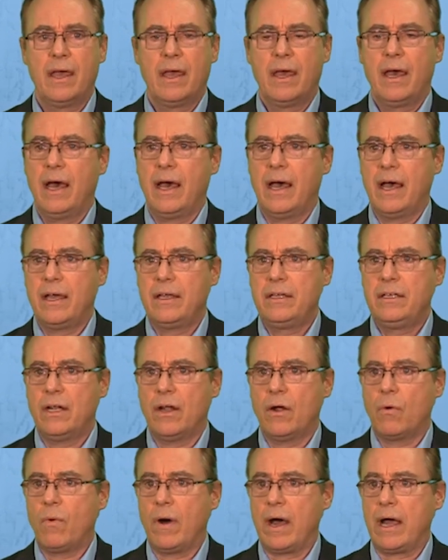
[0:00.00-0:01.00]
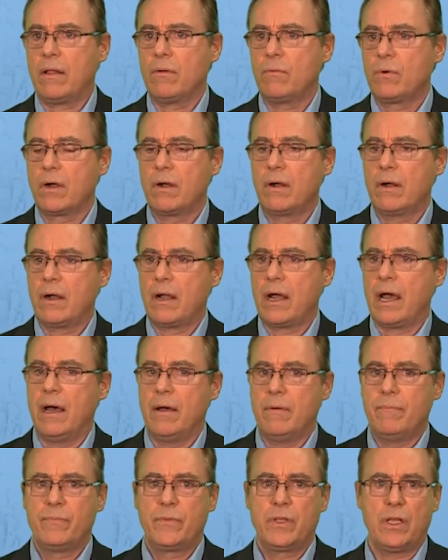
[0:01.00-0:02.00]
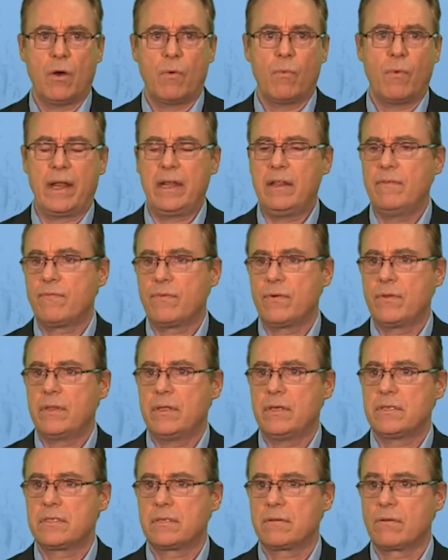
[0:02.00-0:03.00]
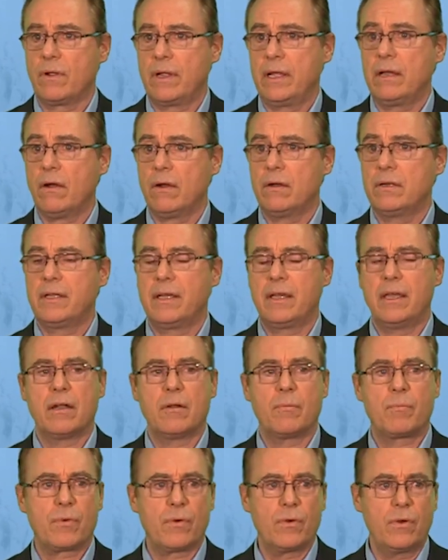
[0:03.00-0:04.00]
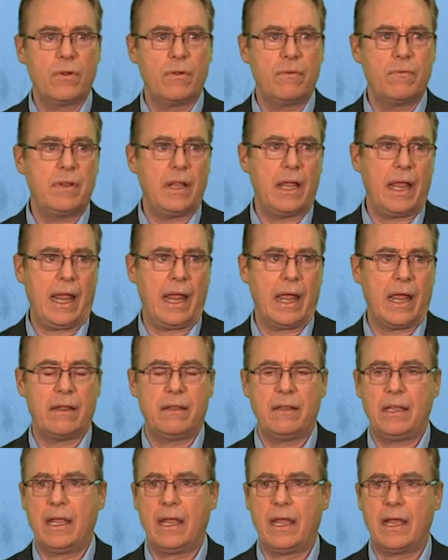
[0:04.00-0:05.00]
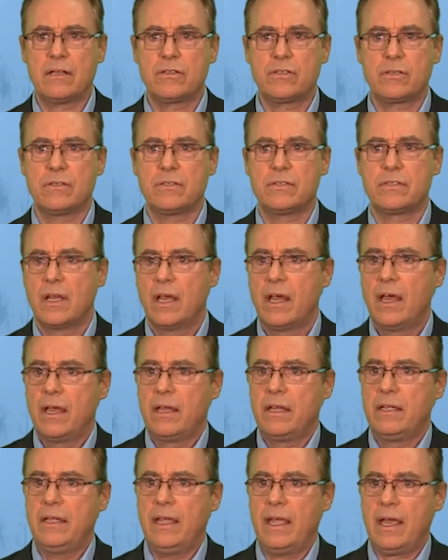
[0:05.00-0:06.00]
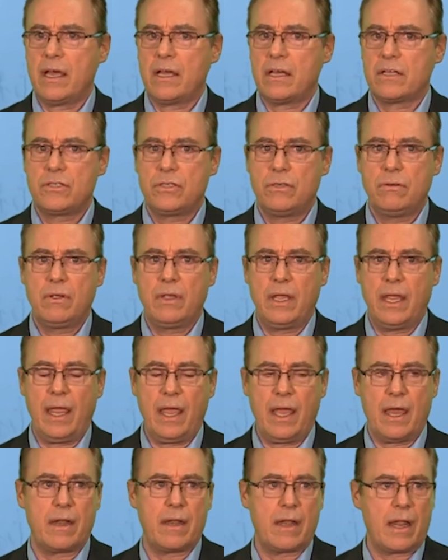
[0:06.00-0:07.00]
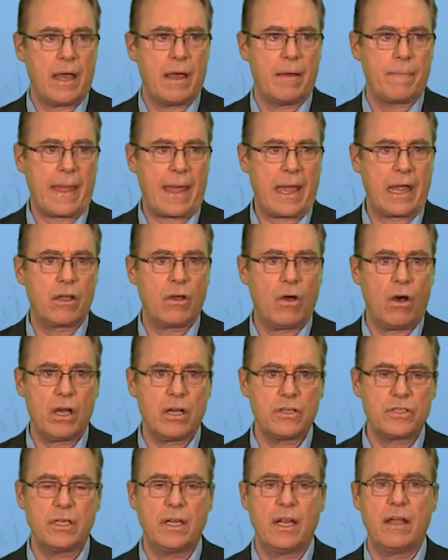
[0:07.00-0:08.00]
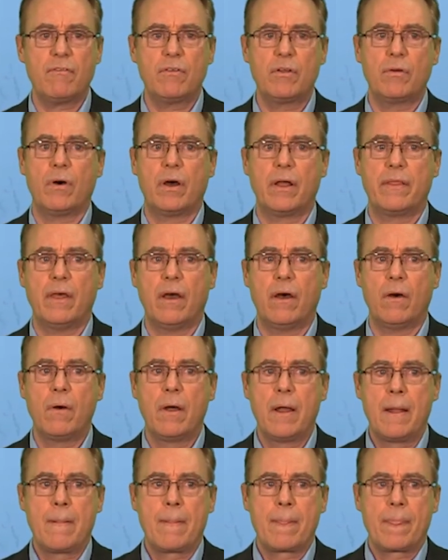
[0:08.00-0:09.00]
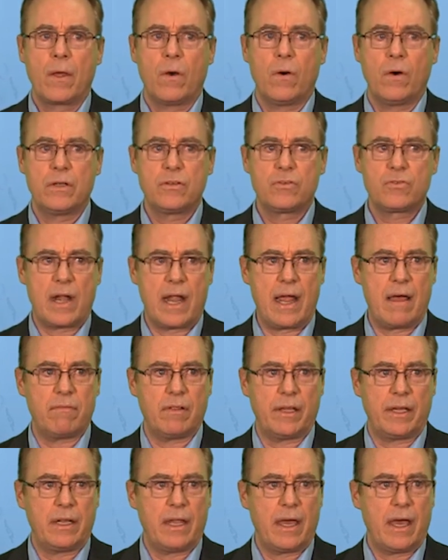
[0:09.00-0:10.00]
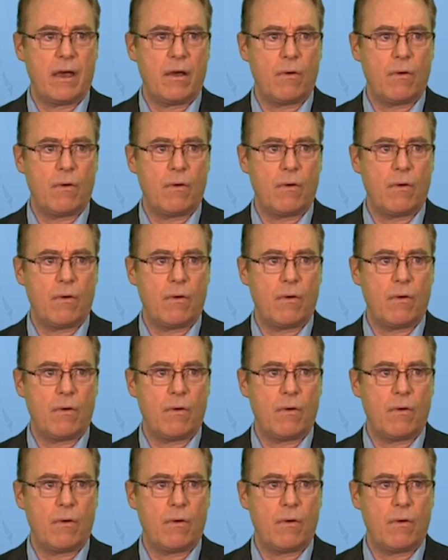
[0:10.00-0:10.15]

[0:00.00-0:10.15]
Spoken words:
While we're waiting for this green card to get approved, and the answer is yes, you can. I caution everyone though on traveling.